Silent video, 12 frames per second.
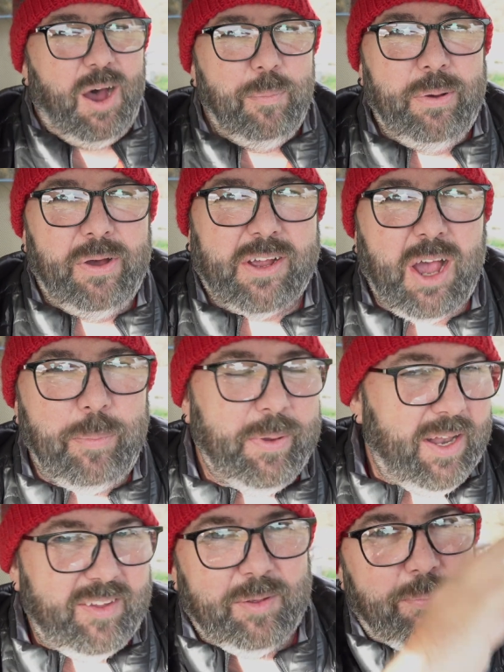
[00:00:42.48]
I'll put a copy
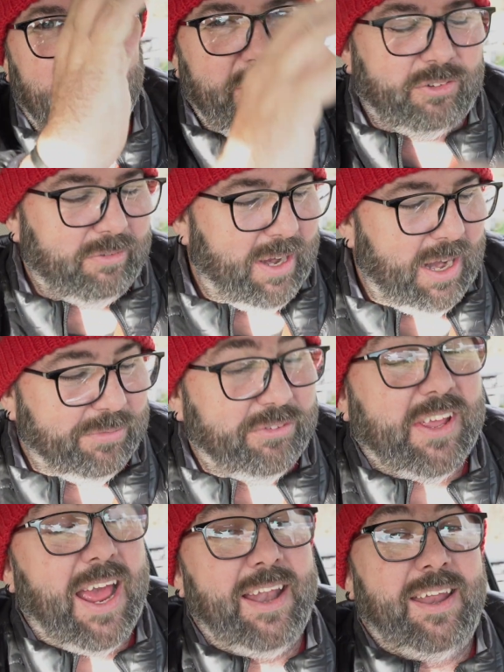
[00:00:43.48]
of this up on the screen. I've
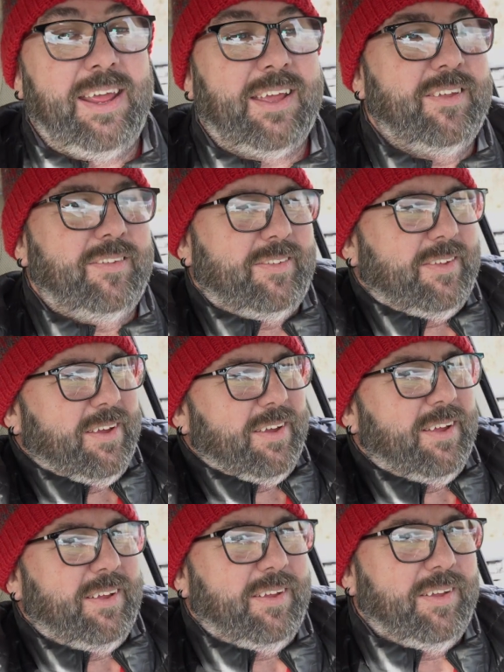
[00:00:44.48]
scanned it because
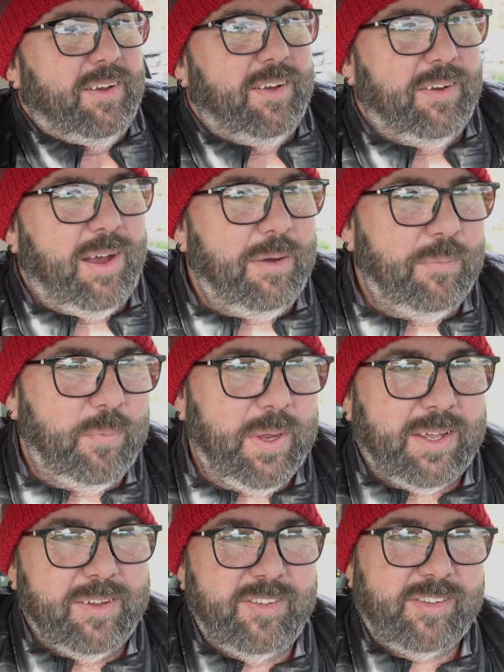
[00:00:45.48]
we
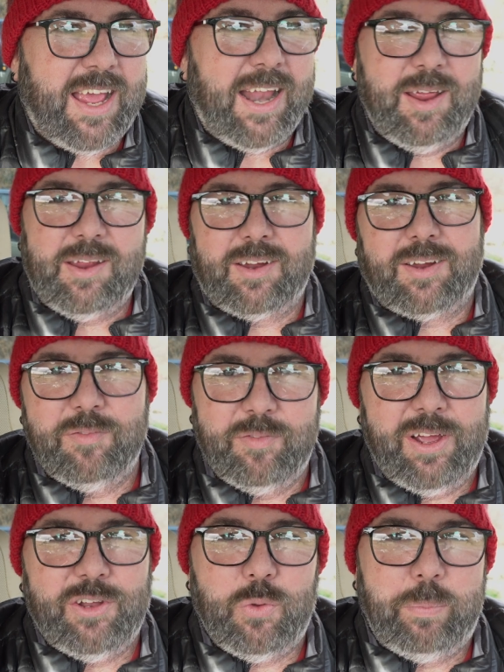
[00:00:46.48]
can scan it,
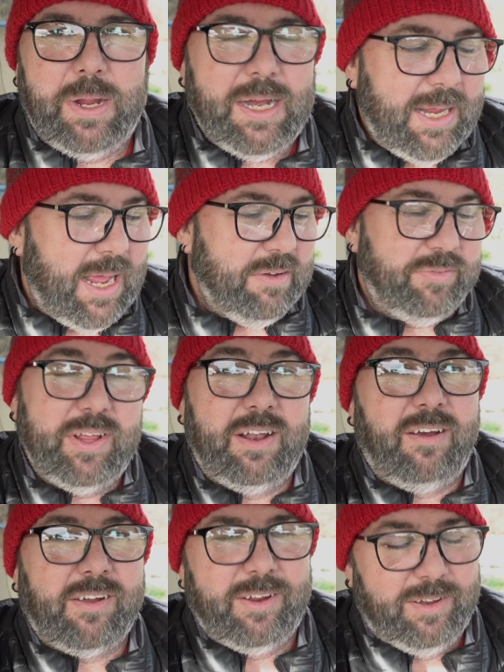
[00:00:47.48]
convert it to a PDF, and then
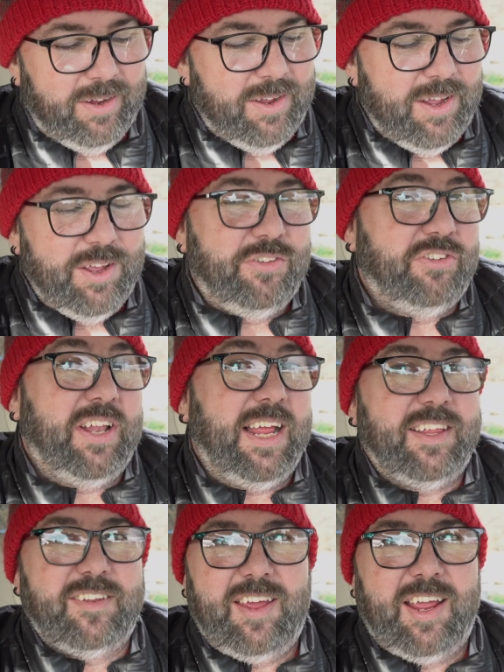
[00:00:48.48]
I can
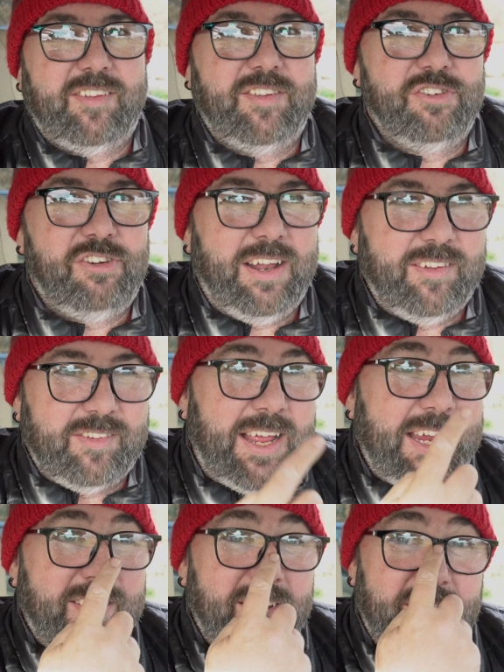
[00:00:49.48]
select the text and
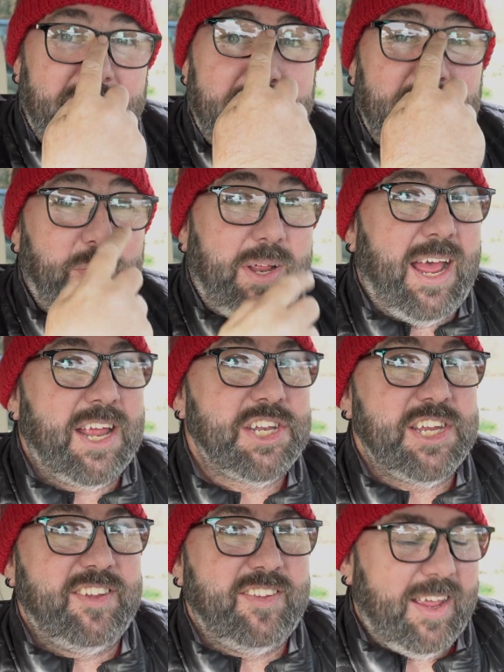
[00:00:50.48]
translate it to see what it
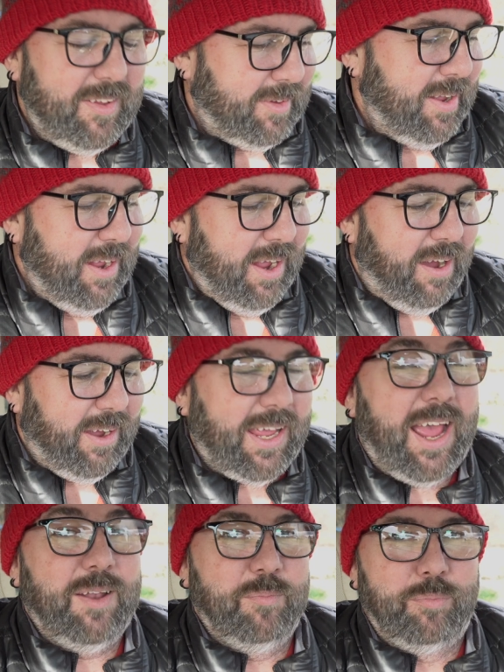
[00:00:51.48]
actually says. I
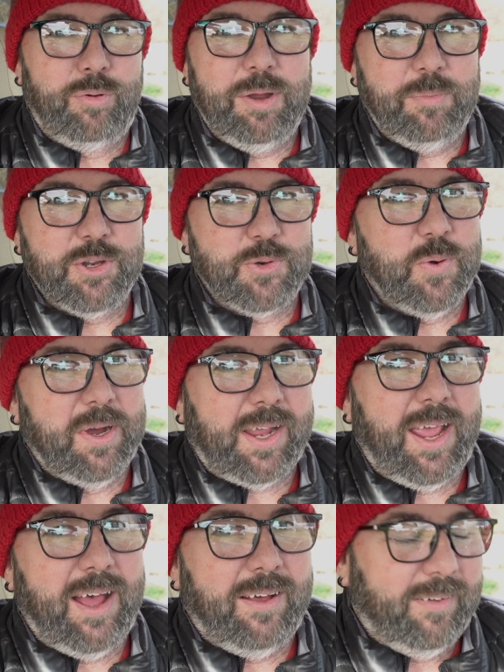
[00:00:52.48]
can pretty much
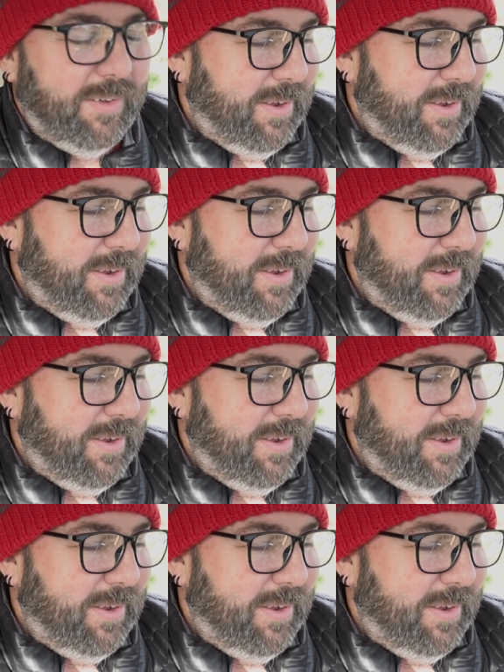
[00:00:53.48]
work out,